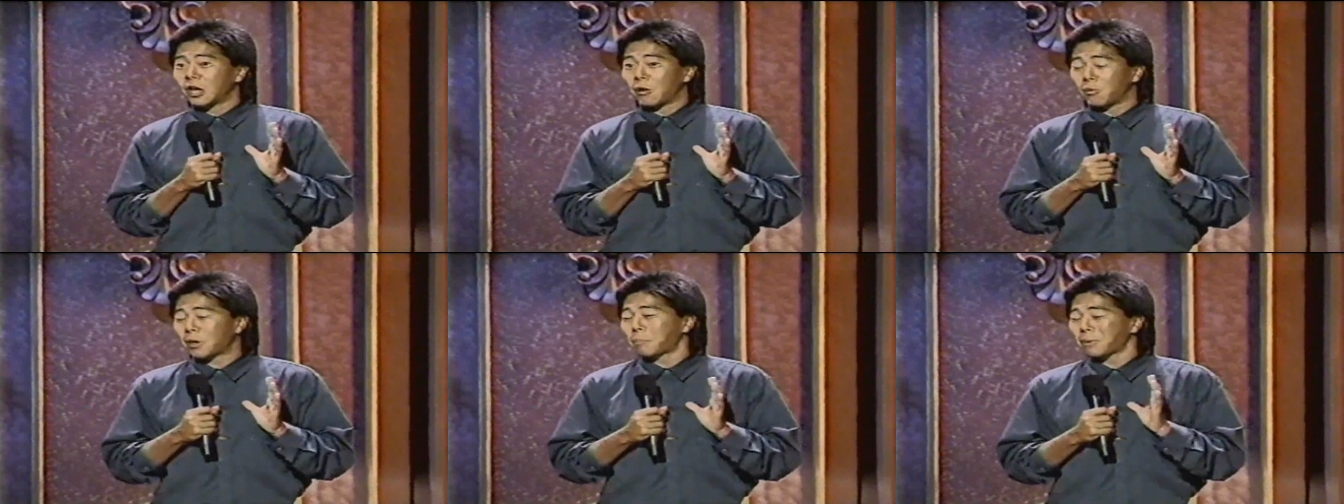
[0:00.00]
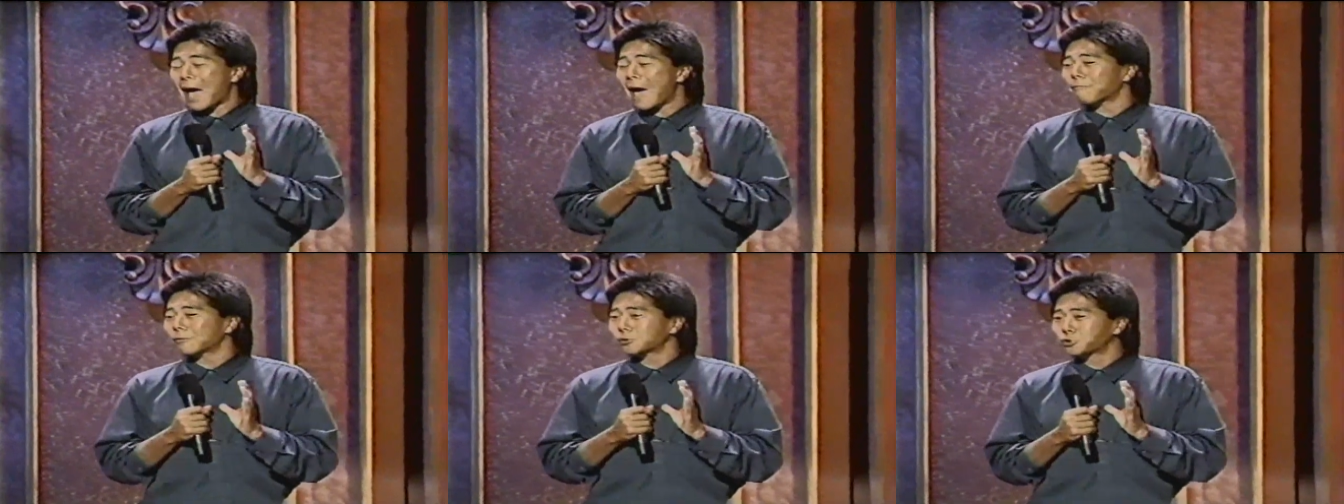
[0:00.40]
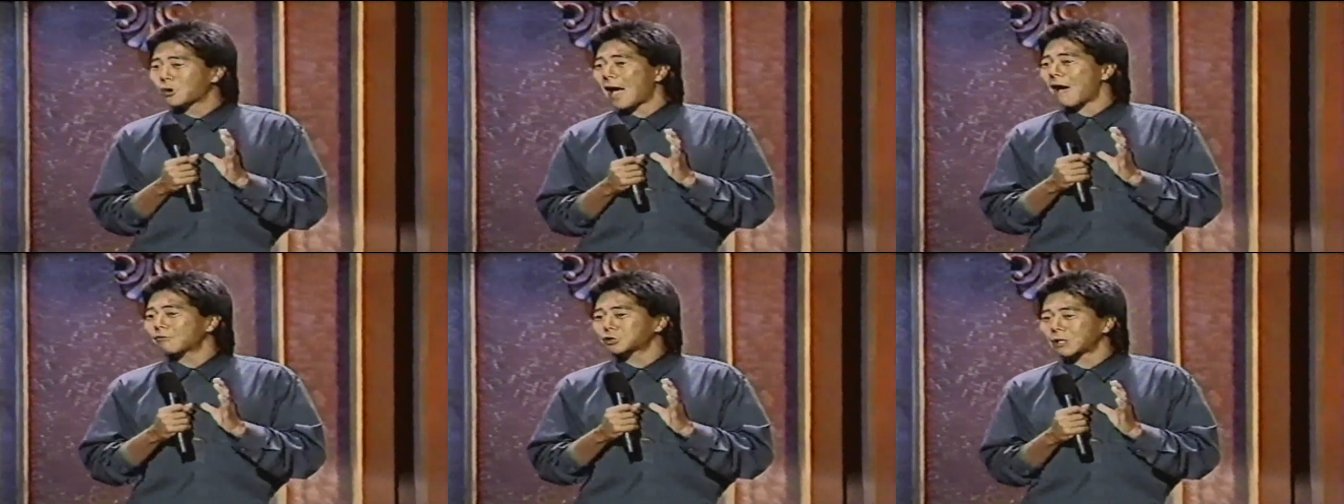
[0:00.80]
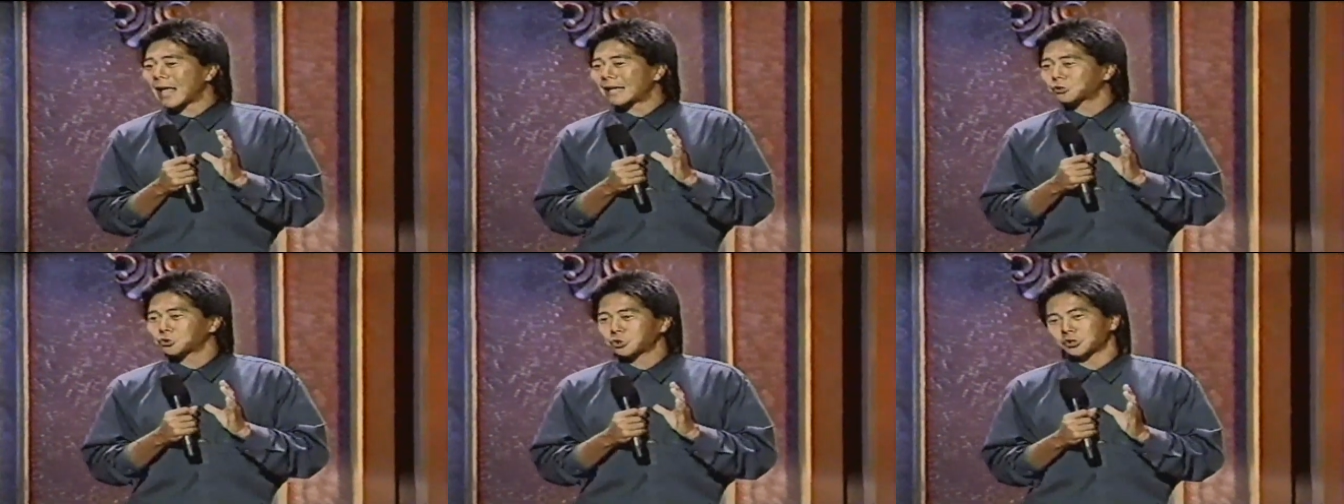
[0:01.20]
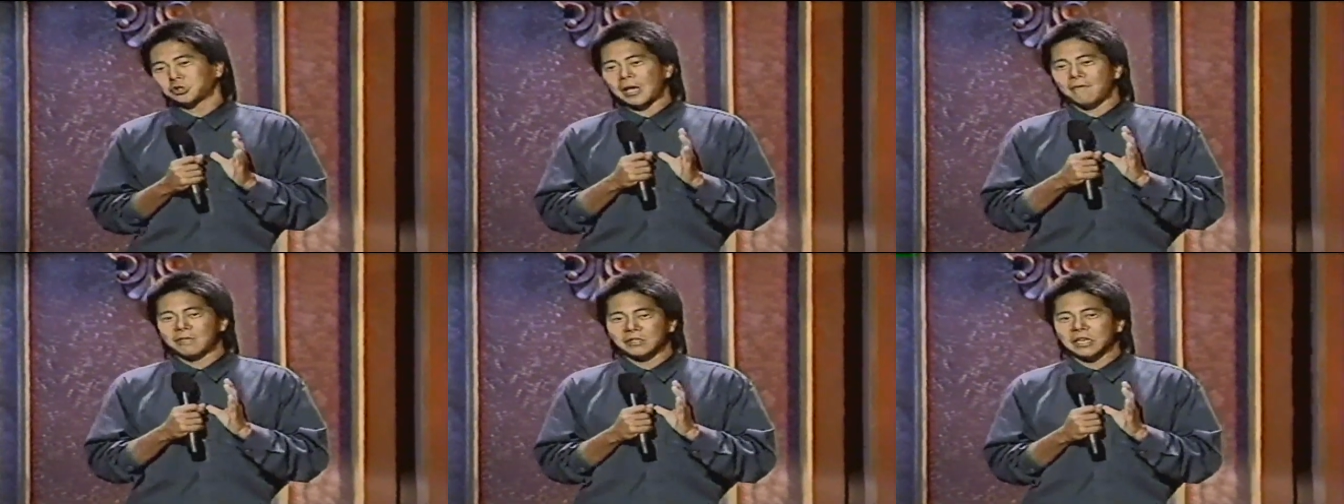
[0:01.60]
And when he applied for his driver's license at
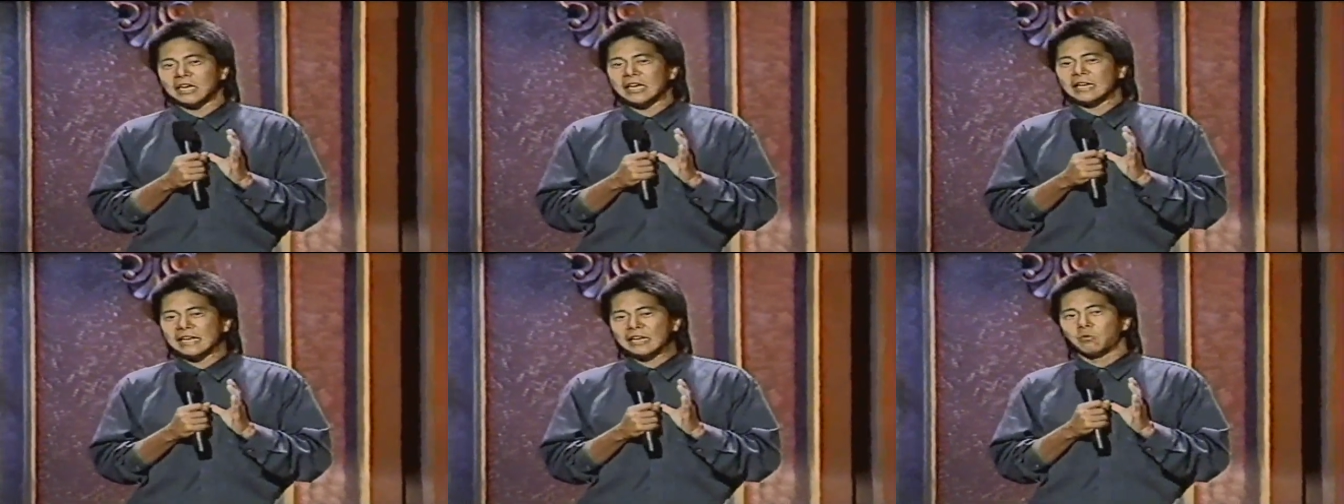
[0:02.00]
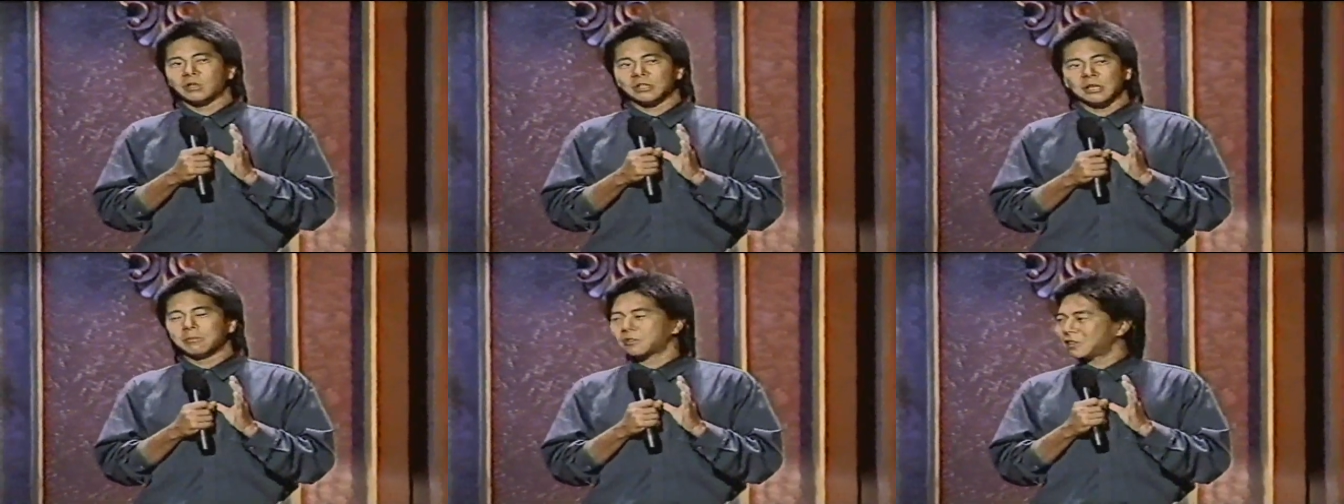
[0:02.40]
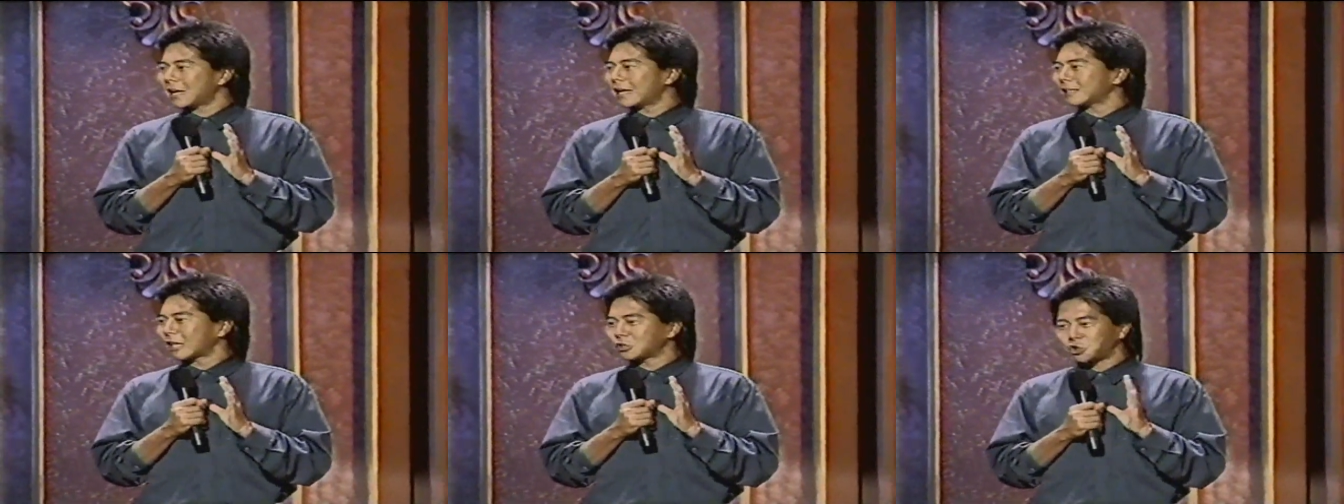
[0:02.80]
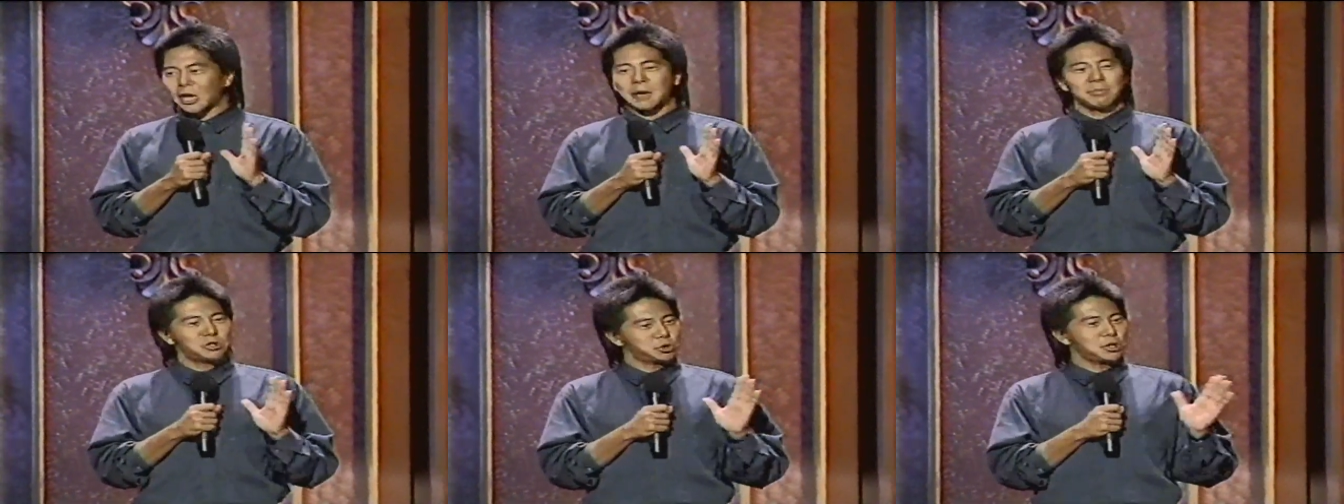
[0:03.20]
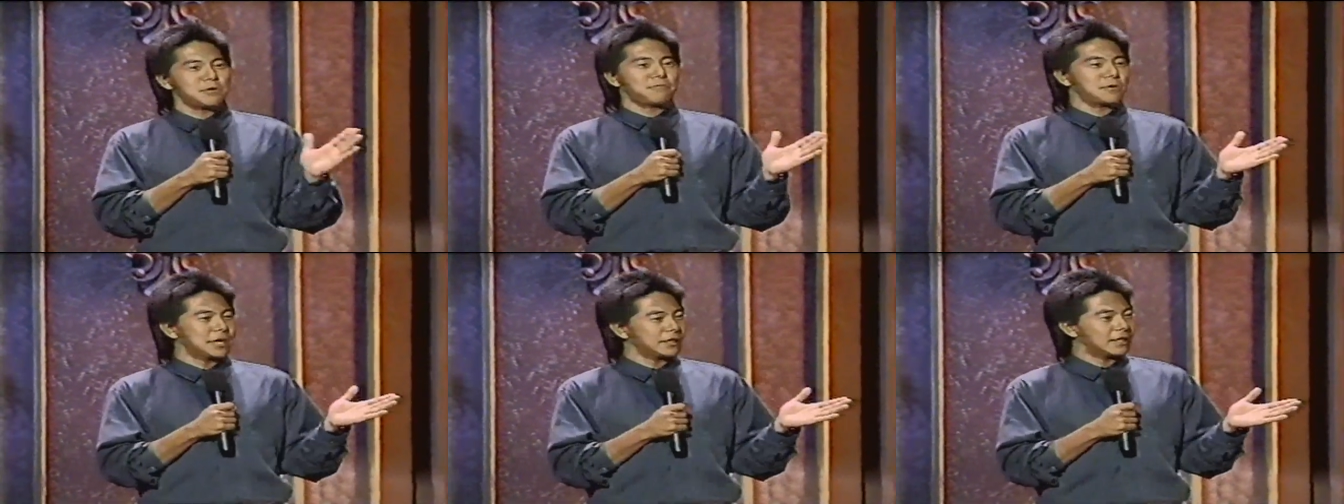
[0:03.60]
17, he didn't want them to think that J.B.
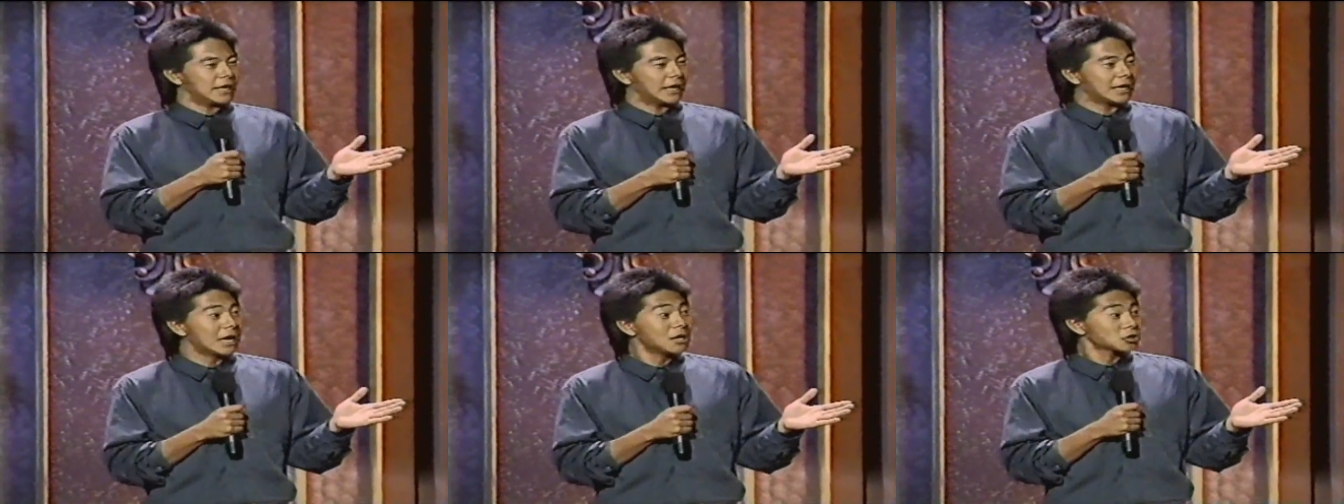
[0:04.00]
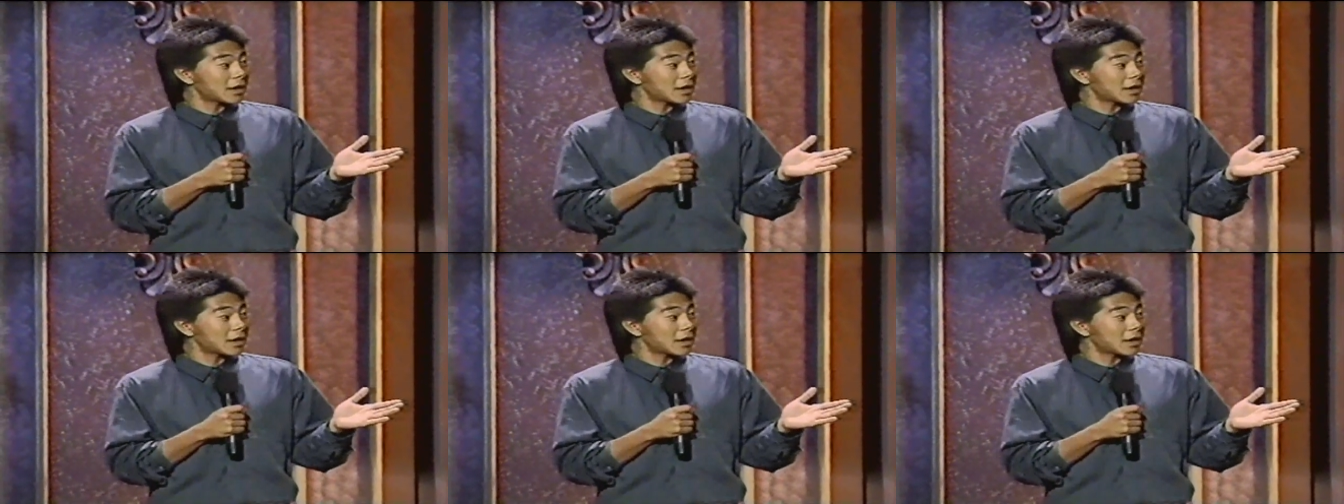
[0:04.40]
stood for anything.